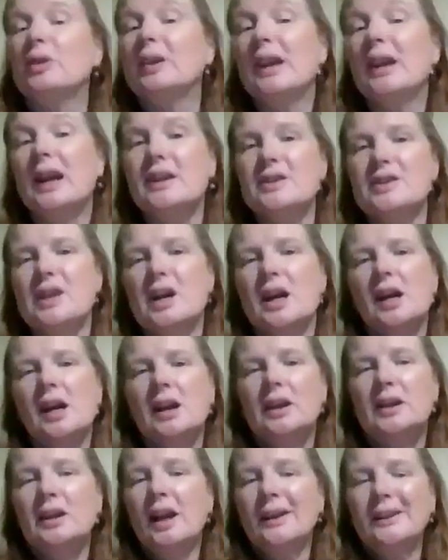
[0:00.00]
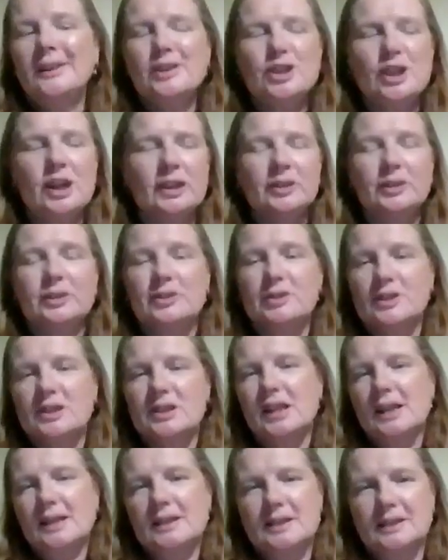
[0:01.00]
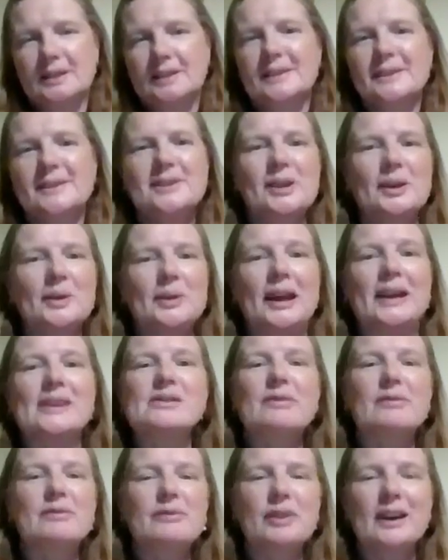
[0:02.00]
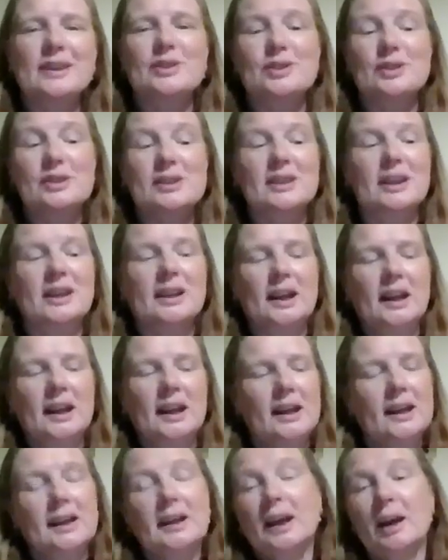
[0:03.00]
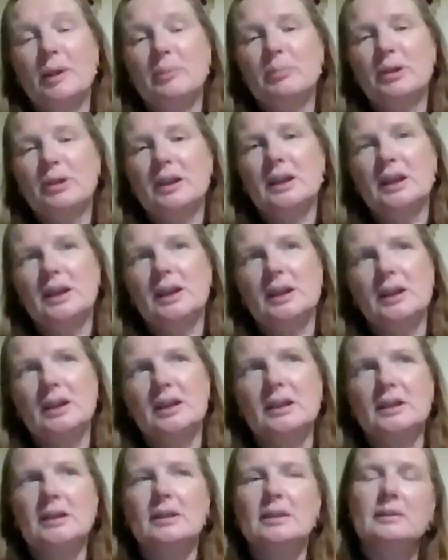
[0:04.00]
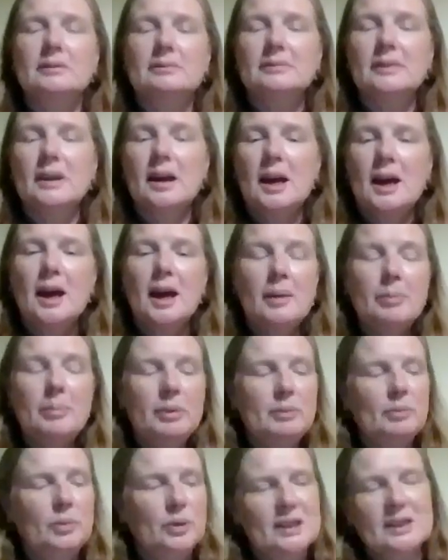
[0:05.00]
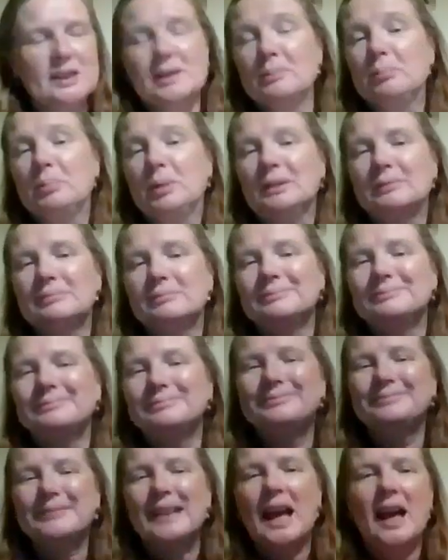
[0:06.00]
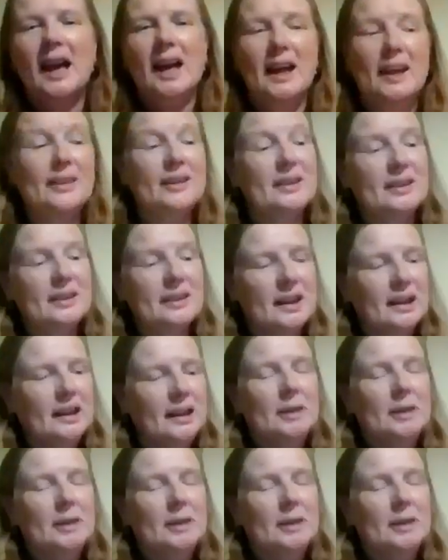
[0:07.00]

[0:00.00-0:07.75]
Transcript: create knowledge and understanding so that fractions can be a bit more simple. And